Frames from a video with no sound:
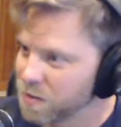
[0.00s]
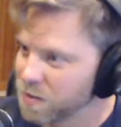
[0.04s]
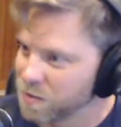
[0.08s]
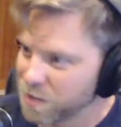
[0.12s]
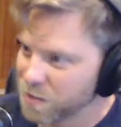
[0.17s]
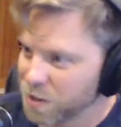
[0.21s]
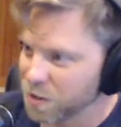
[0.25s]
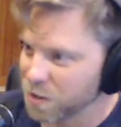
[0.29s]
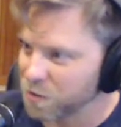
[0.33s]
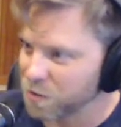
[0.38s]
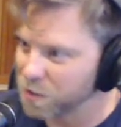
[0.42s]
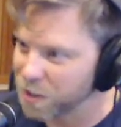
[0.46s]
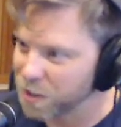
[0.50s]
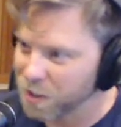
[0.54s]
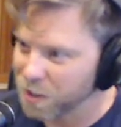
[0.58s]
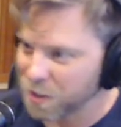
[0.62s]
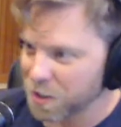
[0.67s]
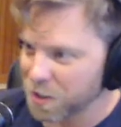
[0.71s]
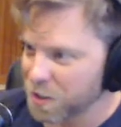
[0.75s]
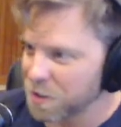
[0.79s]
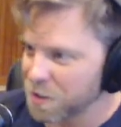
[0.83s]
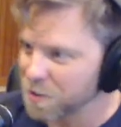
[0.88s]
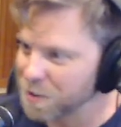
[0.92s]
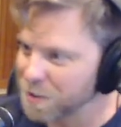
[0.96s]
they're like,
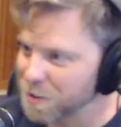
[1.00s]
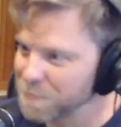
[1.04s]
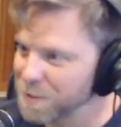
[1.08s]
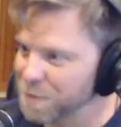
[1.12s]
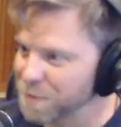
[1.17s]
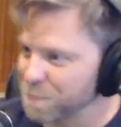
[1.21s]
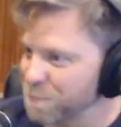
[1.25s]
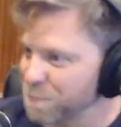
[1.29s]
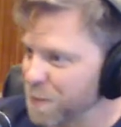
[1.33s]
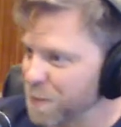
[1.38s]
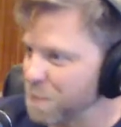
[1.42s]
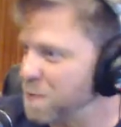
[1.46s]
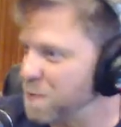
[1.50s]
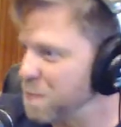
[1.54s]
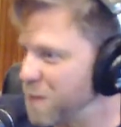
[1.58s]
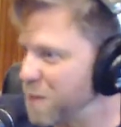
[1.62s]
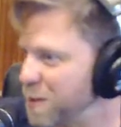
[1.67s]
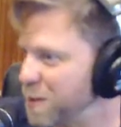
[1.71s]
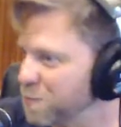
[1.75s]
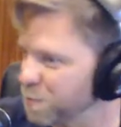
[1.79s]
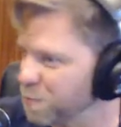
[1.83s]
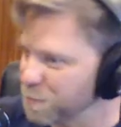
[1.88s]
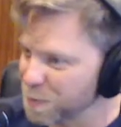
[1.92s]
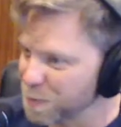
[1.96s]
oh, I'm gonna
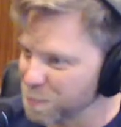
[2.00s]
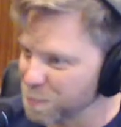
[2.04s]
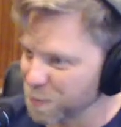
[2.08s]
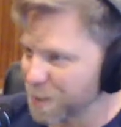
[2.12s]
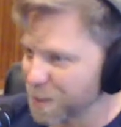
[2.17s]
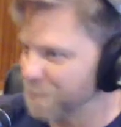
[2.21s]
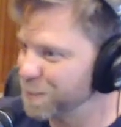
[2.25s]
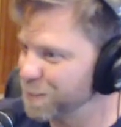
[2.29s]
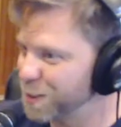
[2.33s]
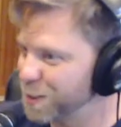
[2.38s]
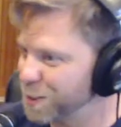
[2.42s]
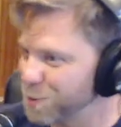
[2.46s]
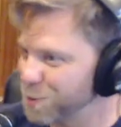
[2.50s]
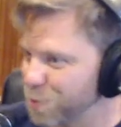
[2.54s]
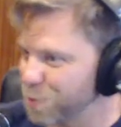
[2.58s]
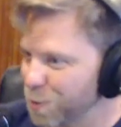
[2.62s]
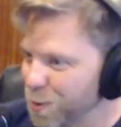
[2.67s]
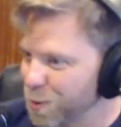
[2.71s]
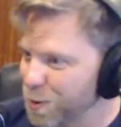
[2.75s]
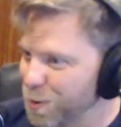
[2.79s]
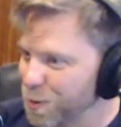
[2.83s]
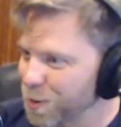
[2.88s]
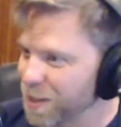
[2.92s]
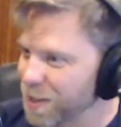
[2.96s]
mess with people, I'm gonna
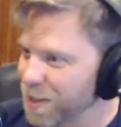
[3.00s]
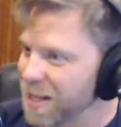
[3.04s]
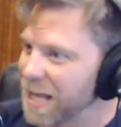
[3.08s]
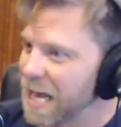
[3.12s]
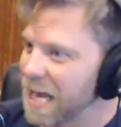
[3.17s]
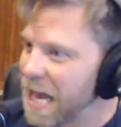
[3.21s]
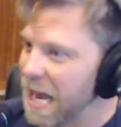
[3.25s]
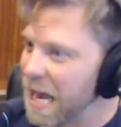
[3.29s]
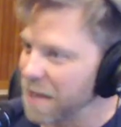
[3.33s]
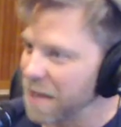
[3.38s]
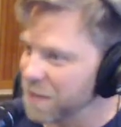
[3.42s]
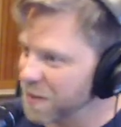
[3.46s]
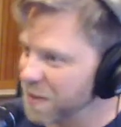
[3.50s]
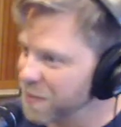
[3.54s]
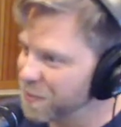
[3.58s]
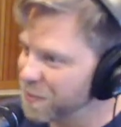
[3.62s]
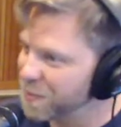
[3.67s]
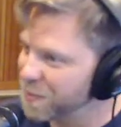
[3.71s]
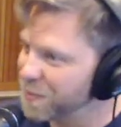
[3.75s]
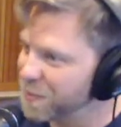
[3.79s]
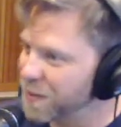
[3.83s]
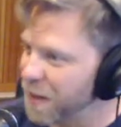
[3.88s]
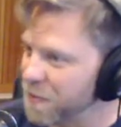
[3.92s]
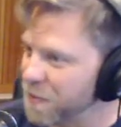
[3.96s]
troll, and
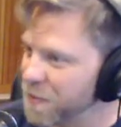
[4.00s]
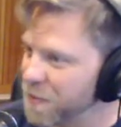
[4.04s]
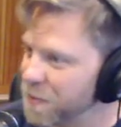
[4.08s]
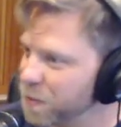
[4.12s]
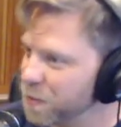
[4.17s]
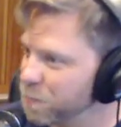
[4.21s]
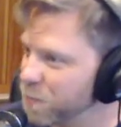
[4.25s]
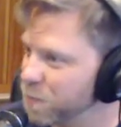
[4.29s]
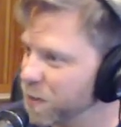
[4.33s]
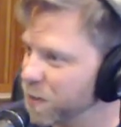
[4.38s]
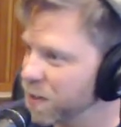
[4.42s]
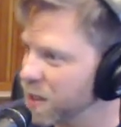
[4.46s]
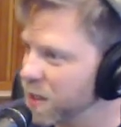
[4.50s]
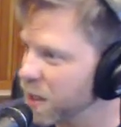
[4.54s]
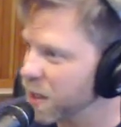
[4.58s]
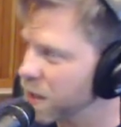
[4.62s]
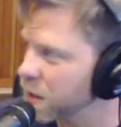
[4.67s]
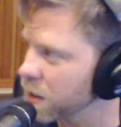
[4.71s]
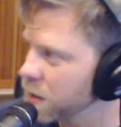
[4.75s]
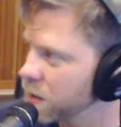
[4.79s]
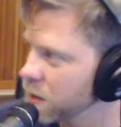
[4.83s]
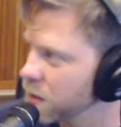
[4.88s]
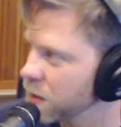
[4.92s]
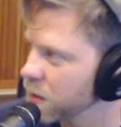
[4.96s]
then they'll be like,